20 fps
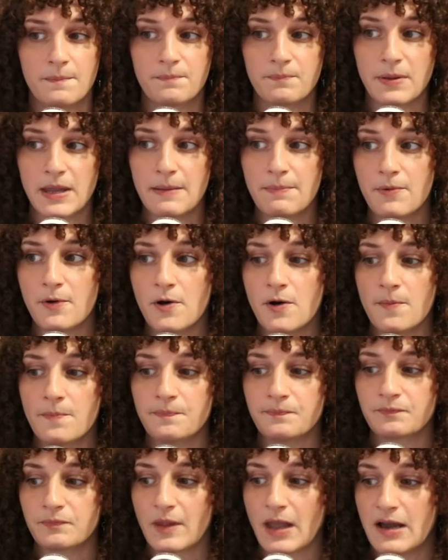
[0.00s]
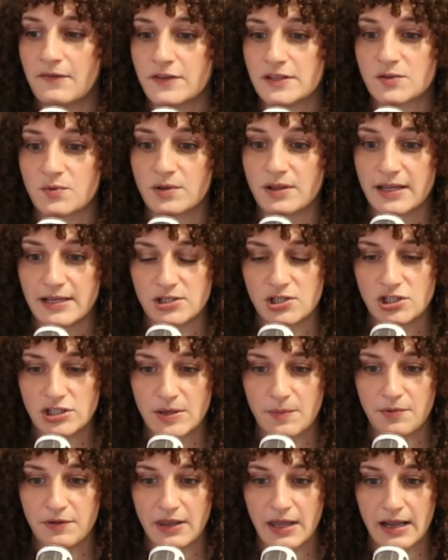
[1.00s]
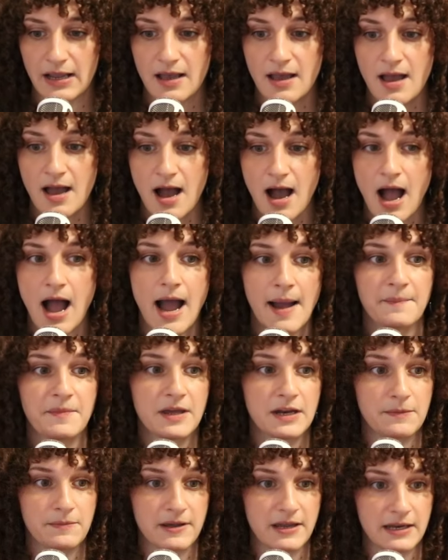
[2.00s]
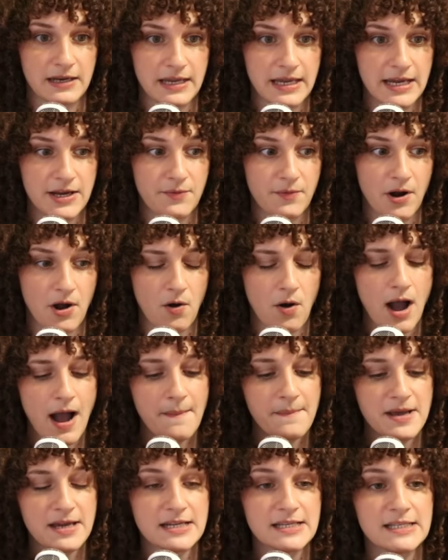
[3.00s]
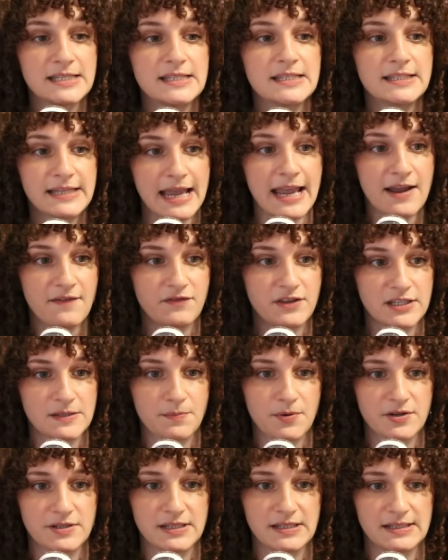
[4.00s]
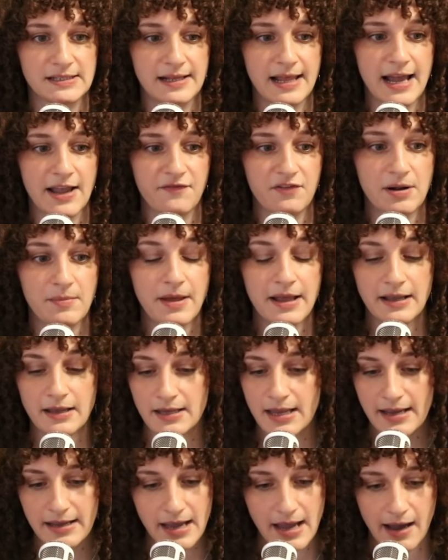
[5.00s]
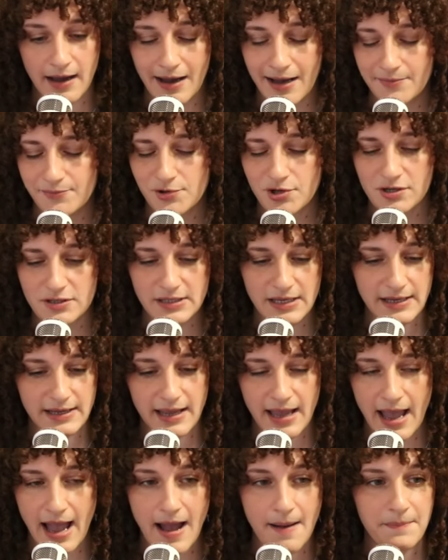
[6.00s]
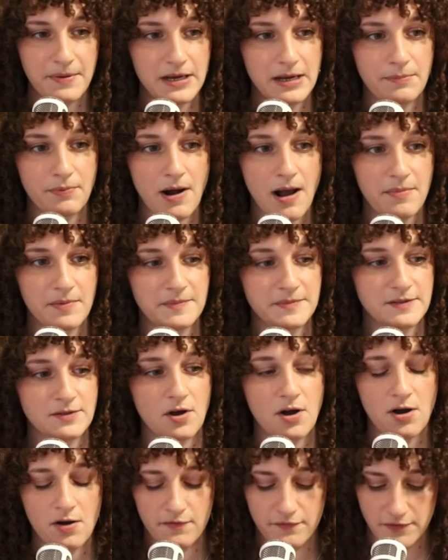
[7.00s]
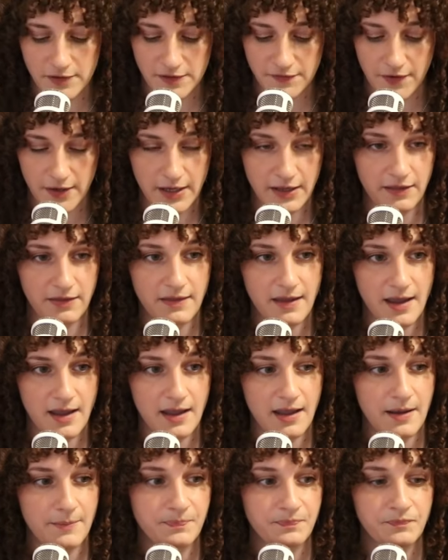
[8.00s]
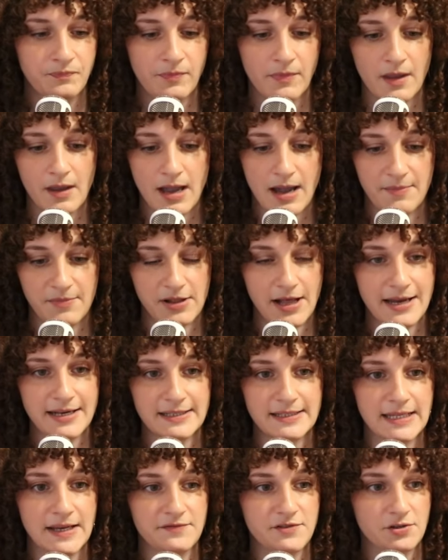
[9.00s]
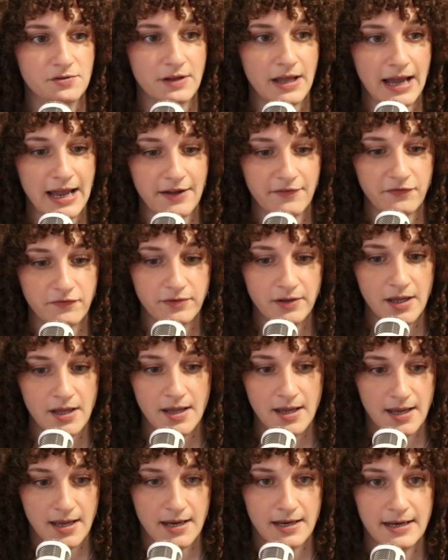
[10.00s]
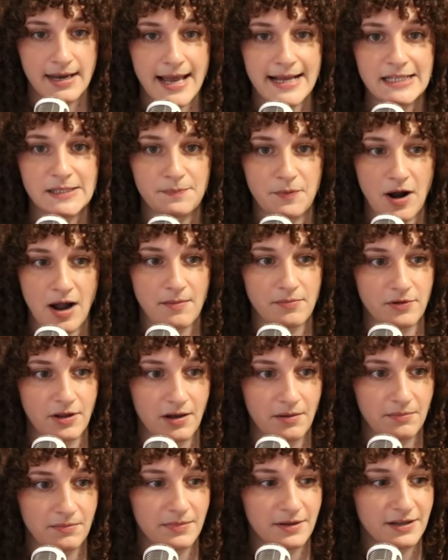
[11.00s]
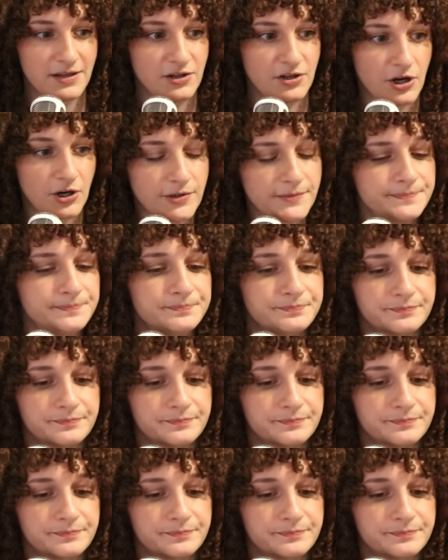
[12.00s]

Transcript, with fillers: People have this relationship with like, I'm going to be a hero. I'm going to save this person's life. And I'm like, yeah. I'm just like happy to problem solve this fucking thing. I'm glad it saved your life. Next problem, you know?